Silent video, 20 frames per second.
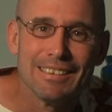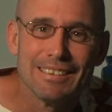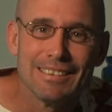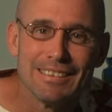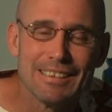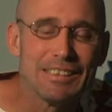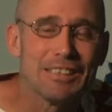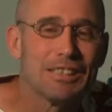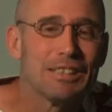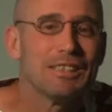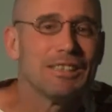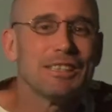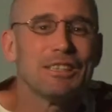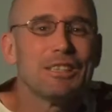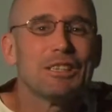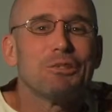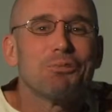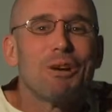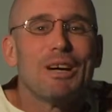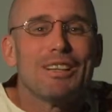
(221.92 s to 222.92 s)
This
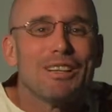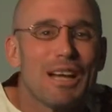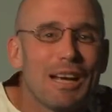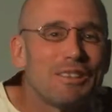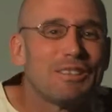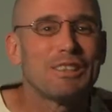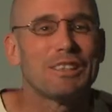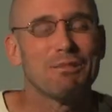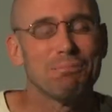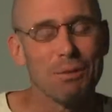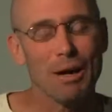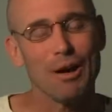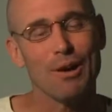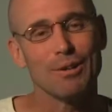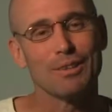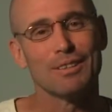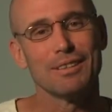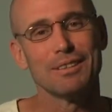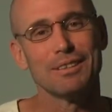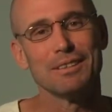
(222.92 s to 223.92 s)
is what life's
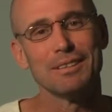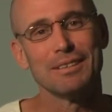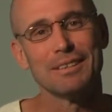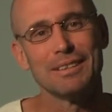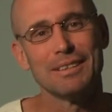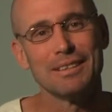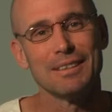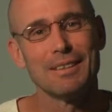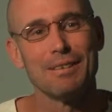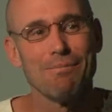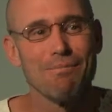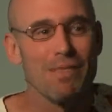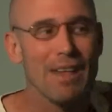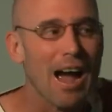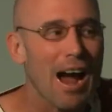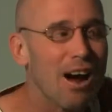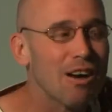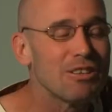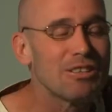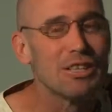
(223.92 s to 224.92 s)
about.
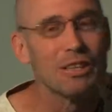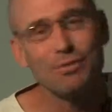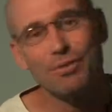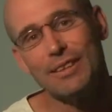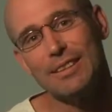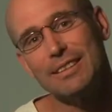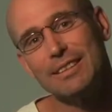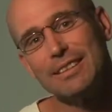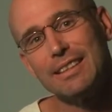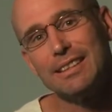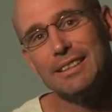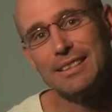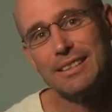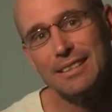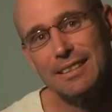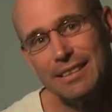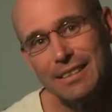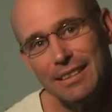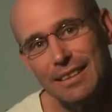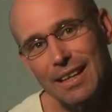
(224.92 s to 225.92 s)
Our
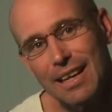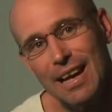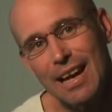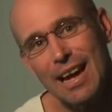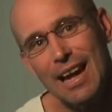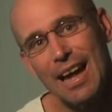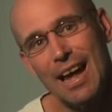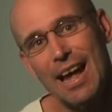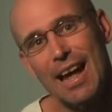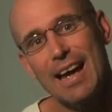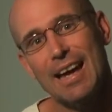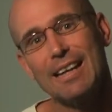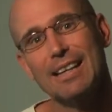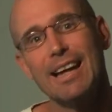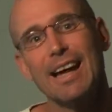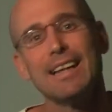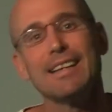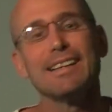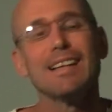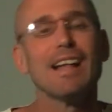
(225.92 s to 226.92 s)
differences.
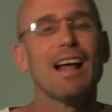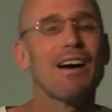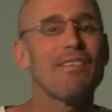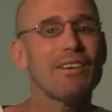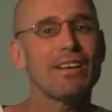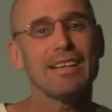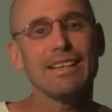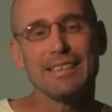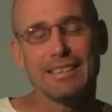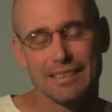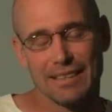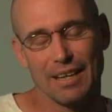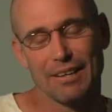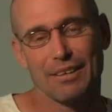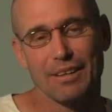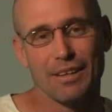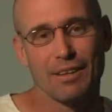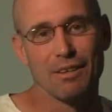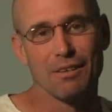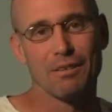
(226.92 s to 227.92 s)
And loving each
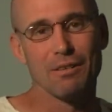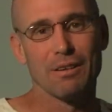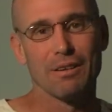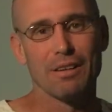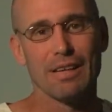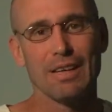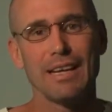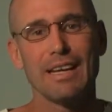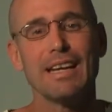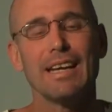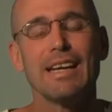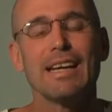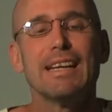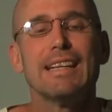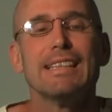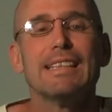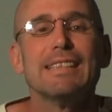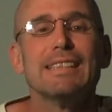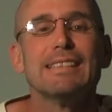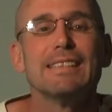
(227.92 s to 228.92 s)
other
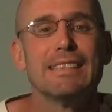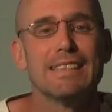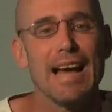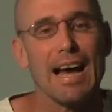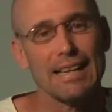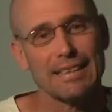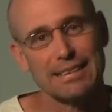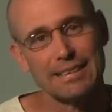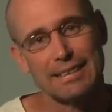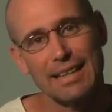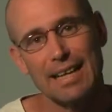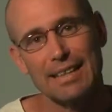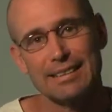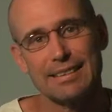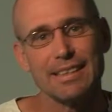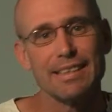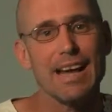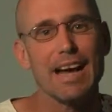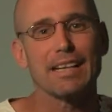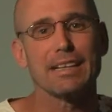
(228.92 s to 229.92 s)
in that sense,
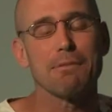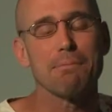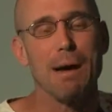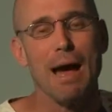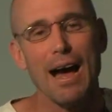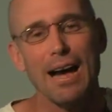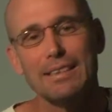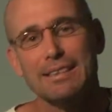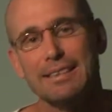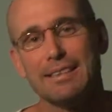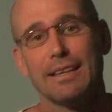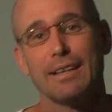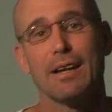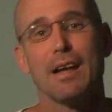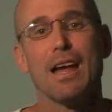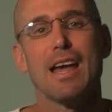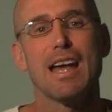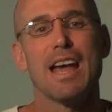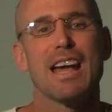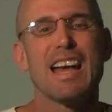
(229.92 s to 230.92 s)
in that capacity.
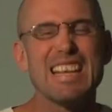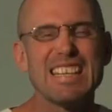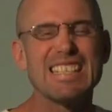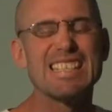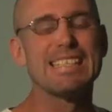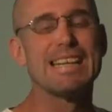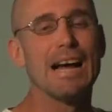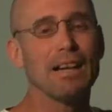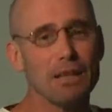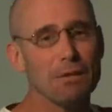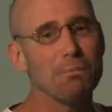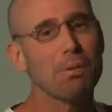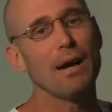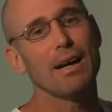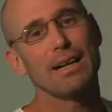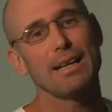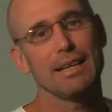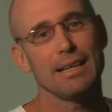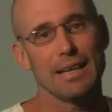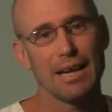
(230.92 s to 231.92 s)

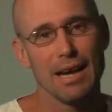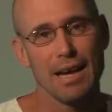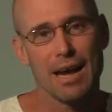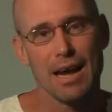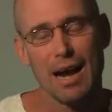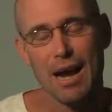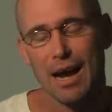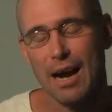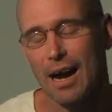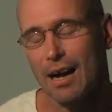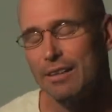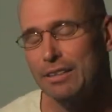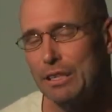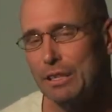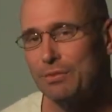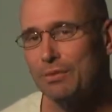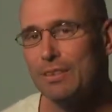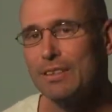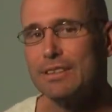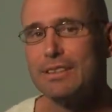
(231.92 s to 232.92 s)
Celebrating our
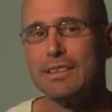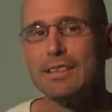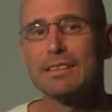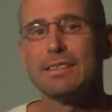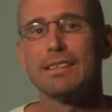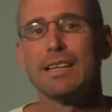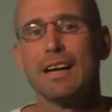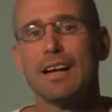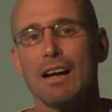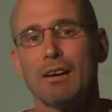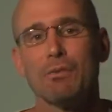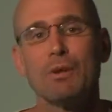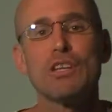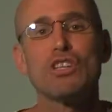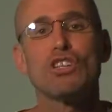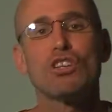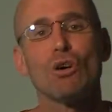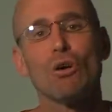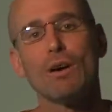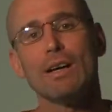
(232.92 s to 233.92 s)
differences,
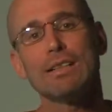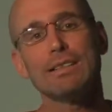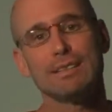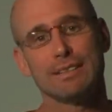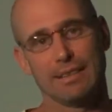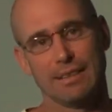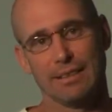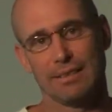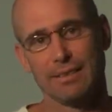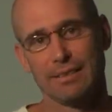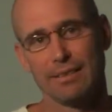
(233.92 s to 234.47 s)
rejoicing.